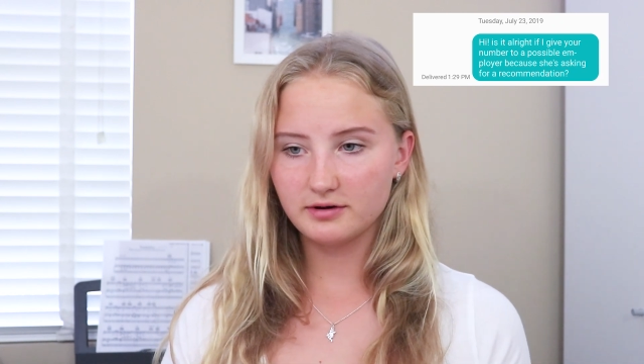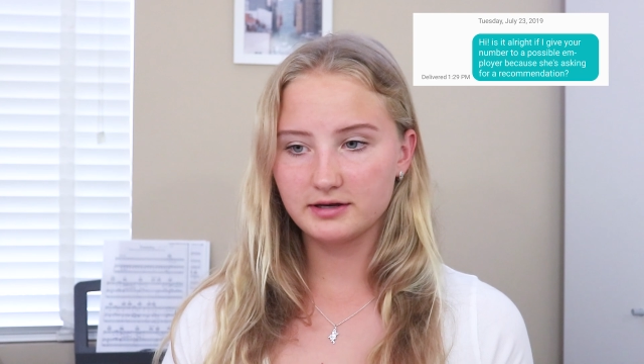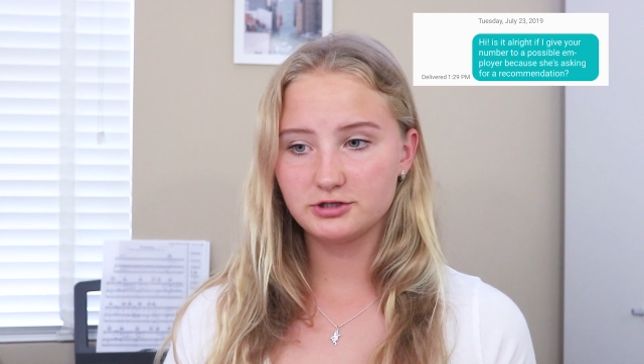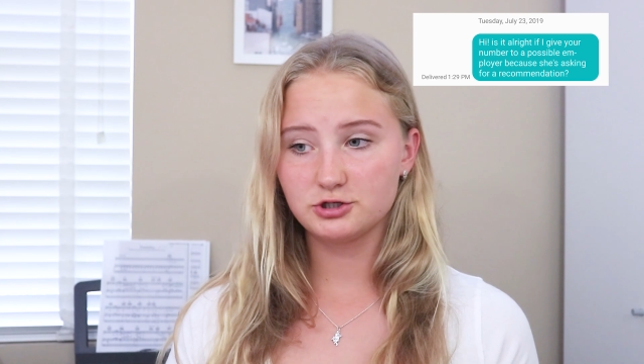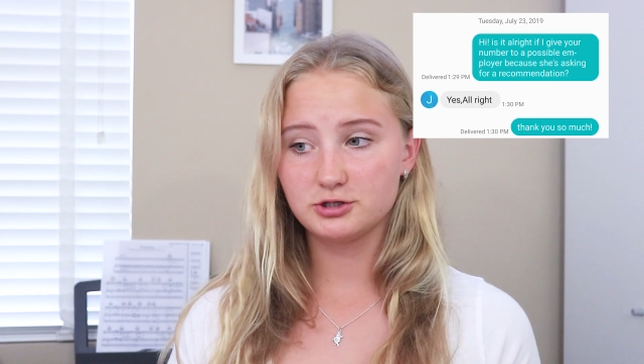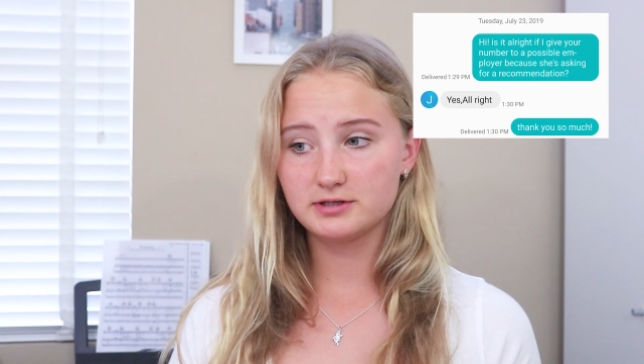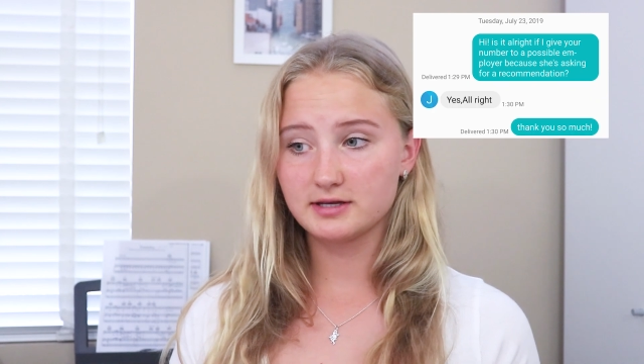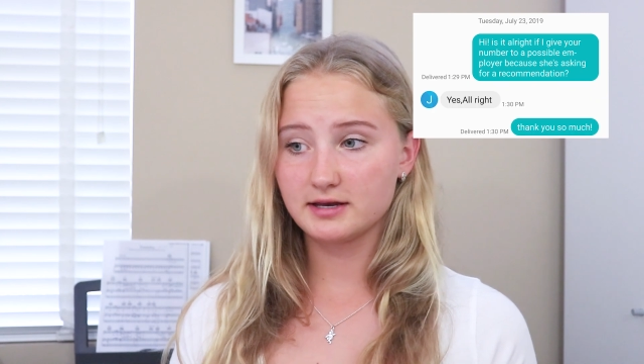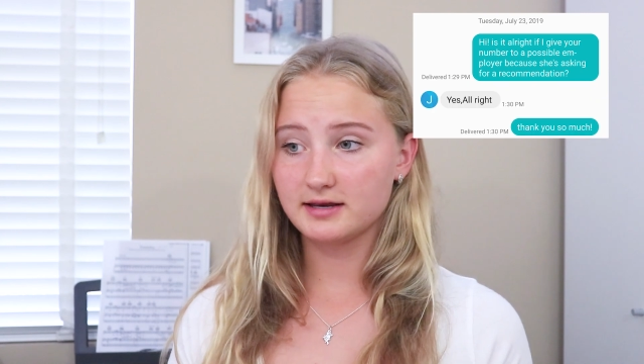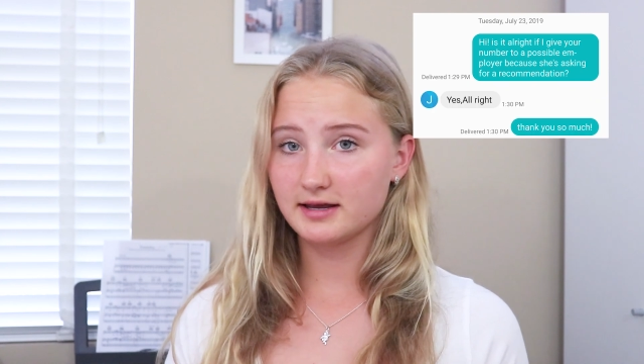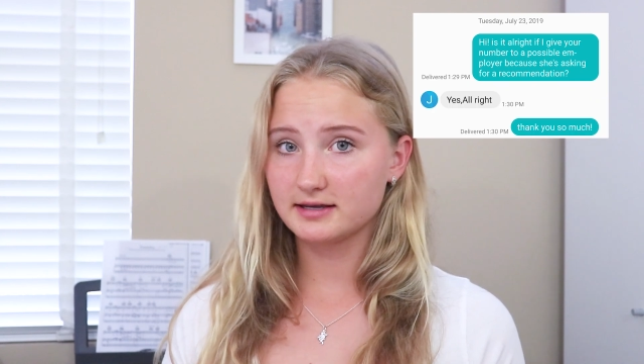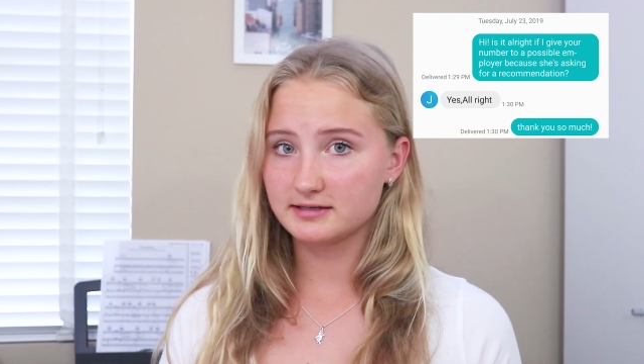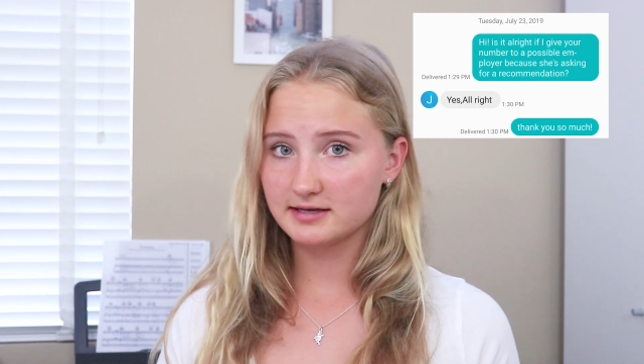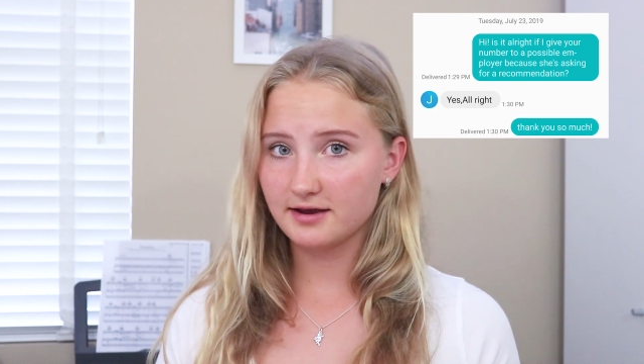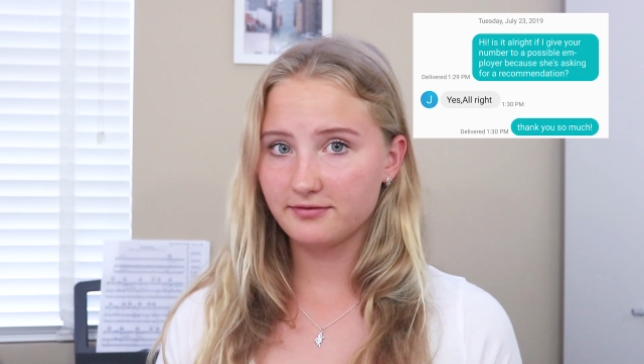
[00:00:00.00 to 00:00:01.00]
and she said
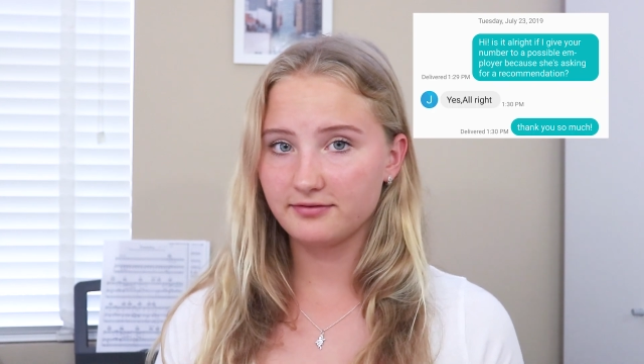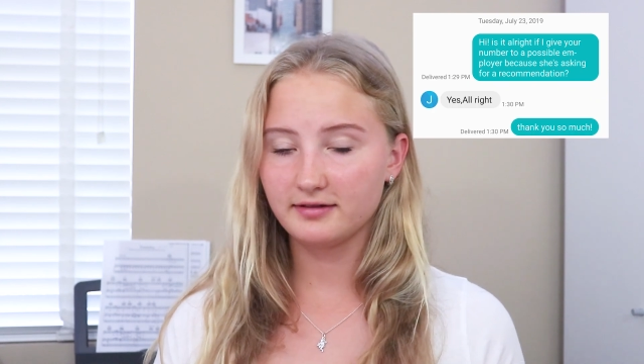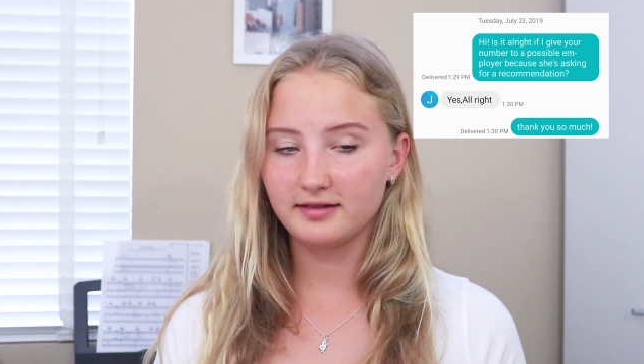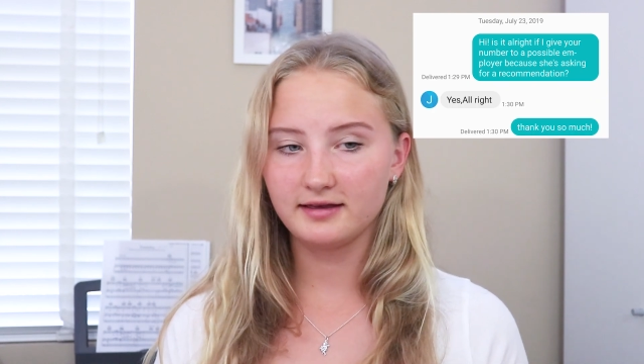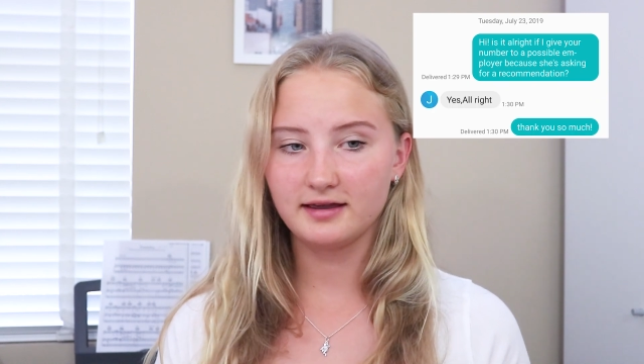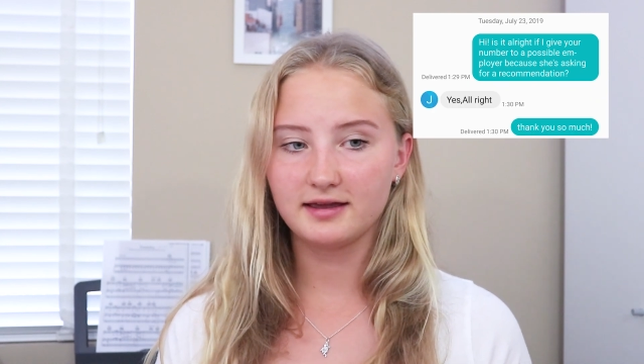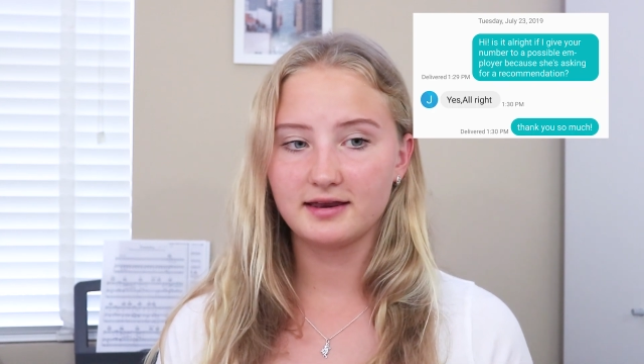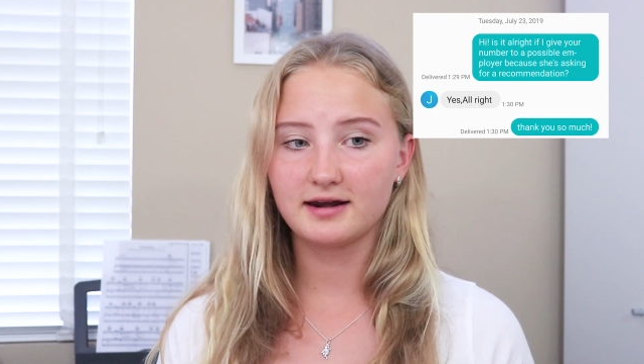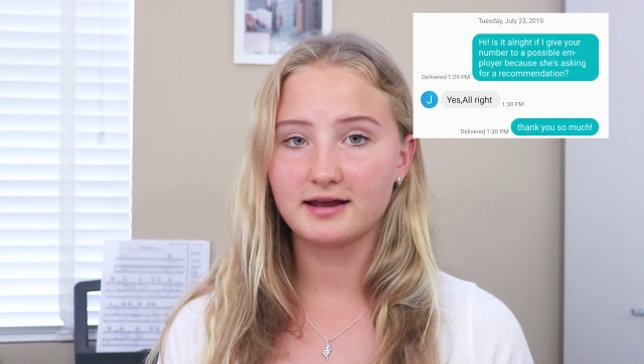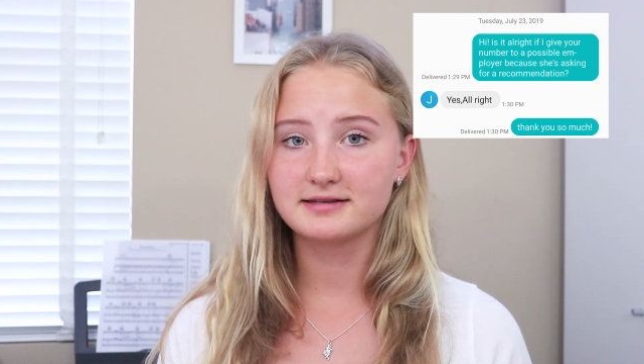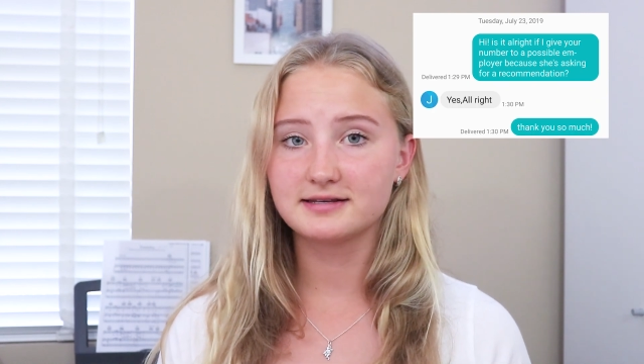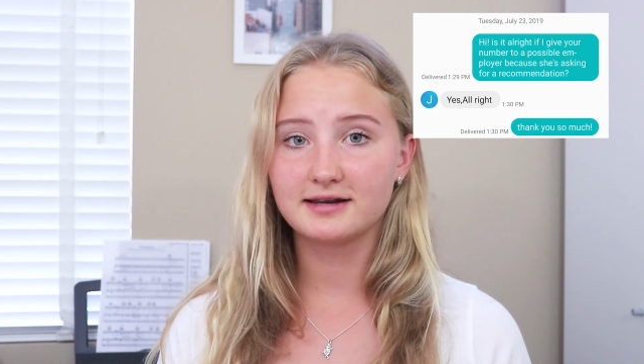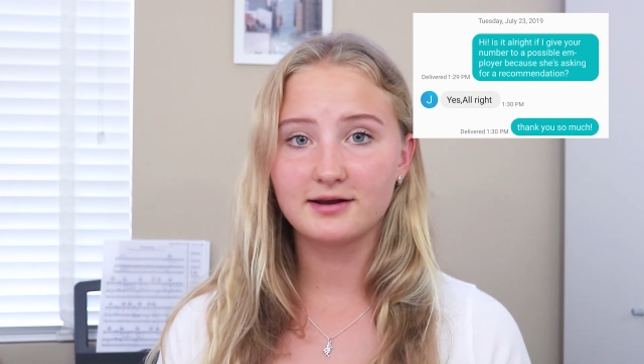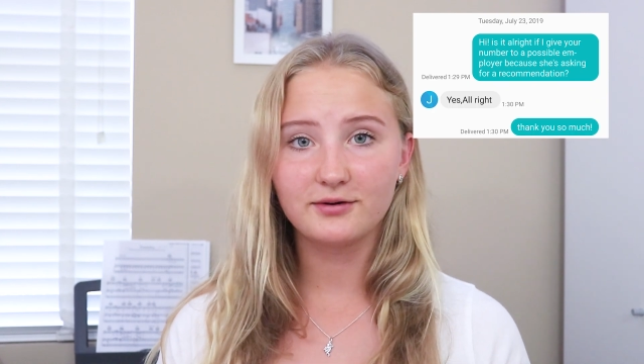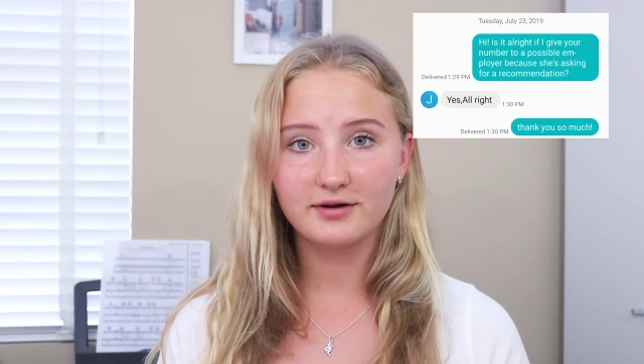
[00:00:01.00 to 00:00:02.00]
yes, definitely. And I
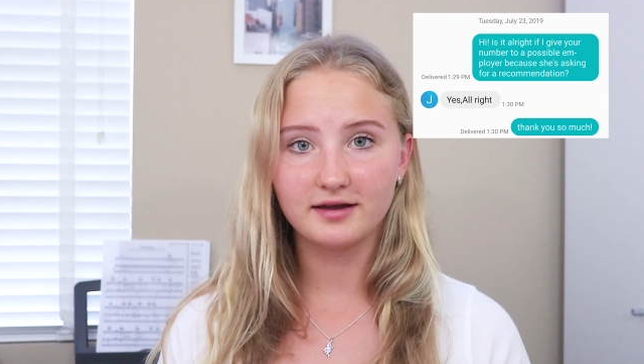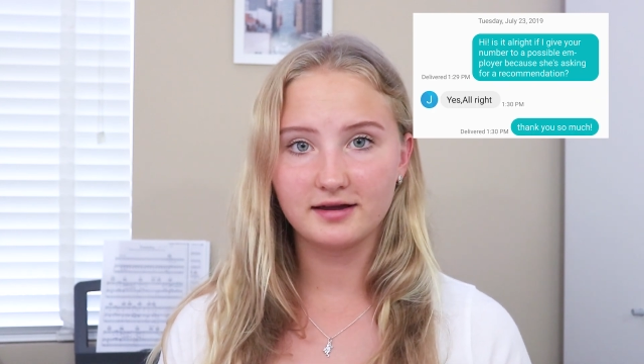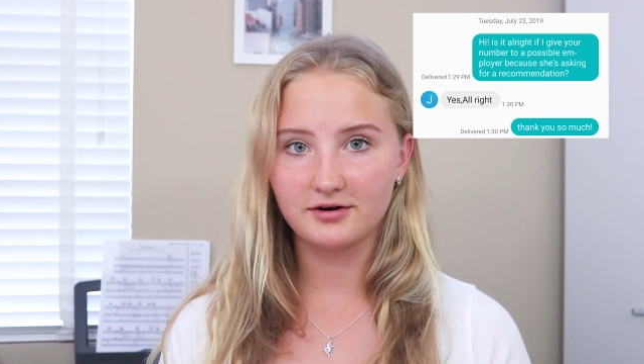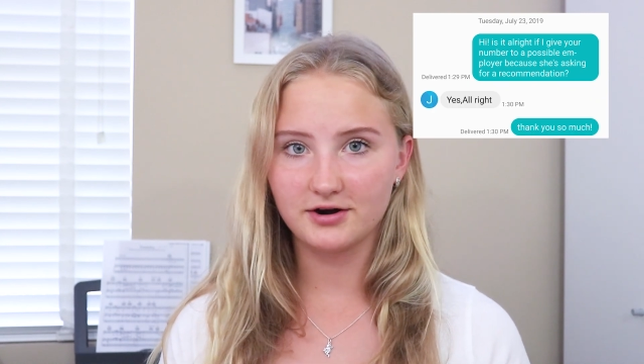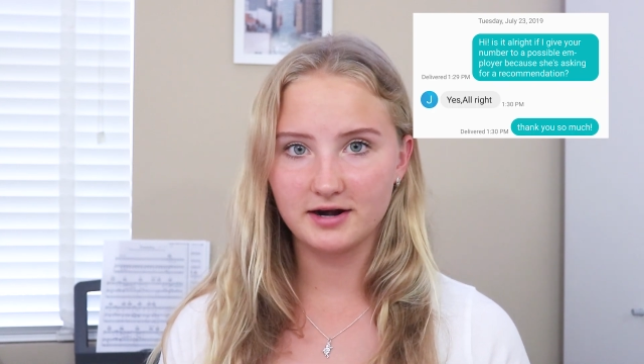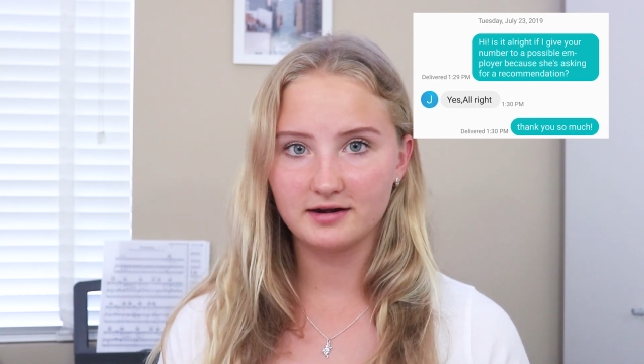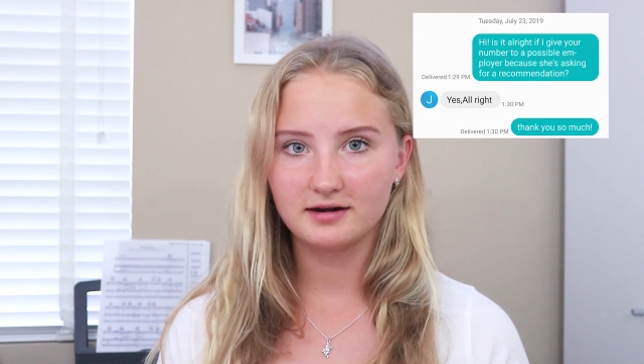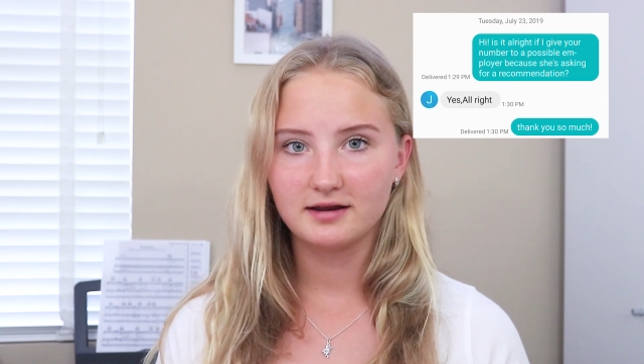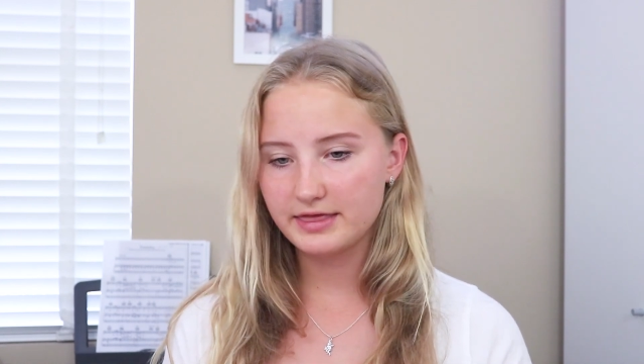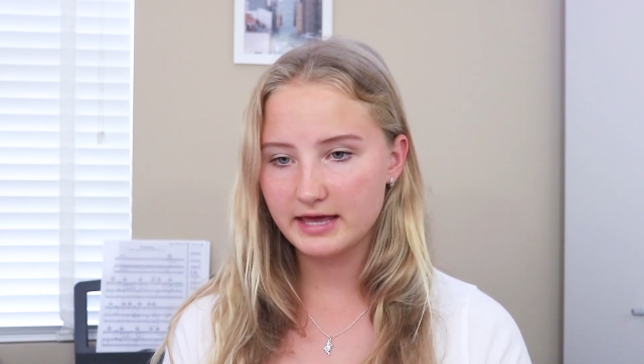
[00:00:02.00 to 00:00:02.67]
said, okay, great.